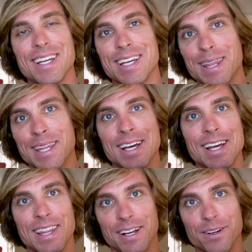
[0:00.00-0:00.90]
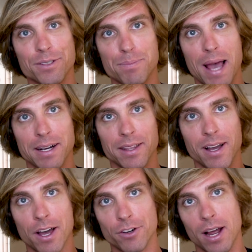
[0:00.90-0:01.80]
ETH that goes back to the
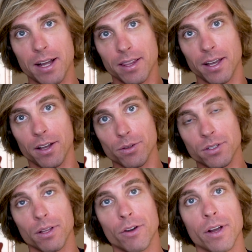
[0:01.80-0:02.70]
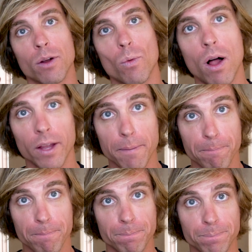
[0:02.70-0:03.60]
contract and then goes to the creator wallet.
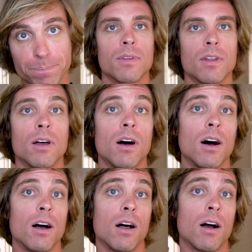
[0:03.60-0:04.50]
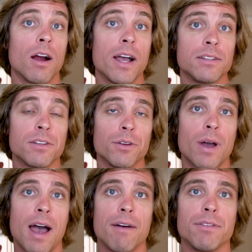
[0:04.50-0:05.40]
All right, so you
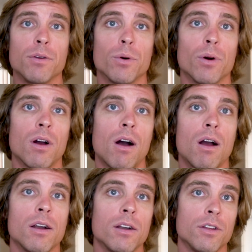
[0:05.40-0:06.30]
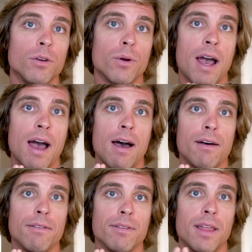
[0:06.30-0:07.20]
have your art, you
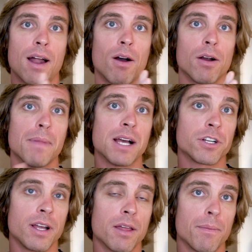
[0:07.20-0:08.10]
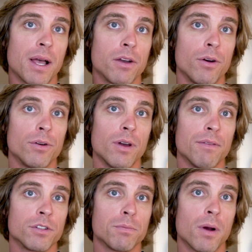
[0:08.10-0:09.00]
have that art mashed together by code, you
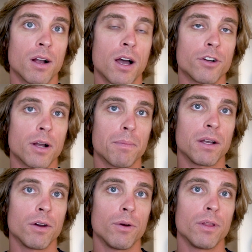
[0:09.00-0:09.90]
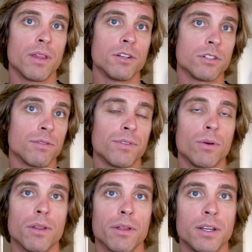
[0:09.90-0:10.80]
have your smart contract by code, and then just a
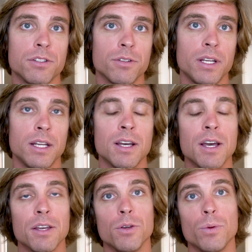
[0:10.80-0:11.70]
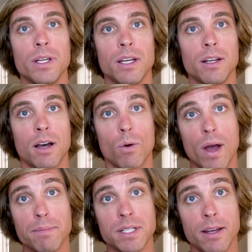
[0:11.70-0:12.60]
few other things you need. You need a
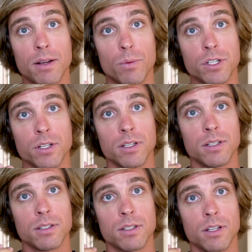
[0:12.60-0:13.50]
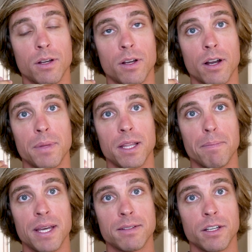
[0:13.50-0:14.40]
website, which is gonna be the
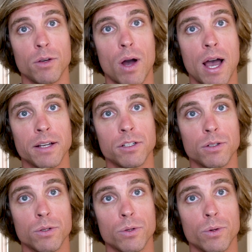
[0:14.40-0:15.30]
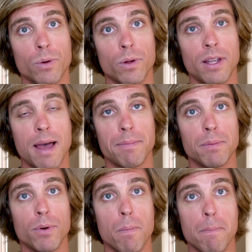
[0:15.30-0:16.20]
basic UI to let
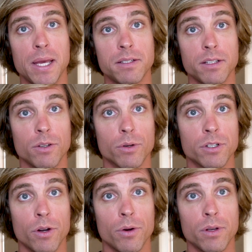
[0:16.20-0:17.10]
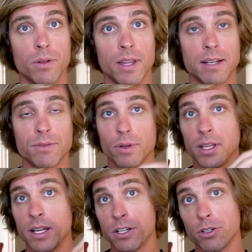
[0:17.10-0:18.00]
people mint your toad. That's for
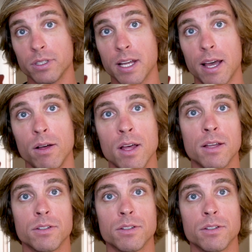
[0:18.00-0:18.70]
the initial sale.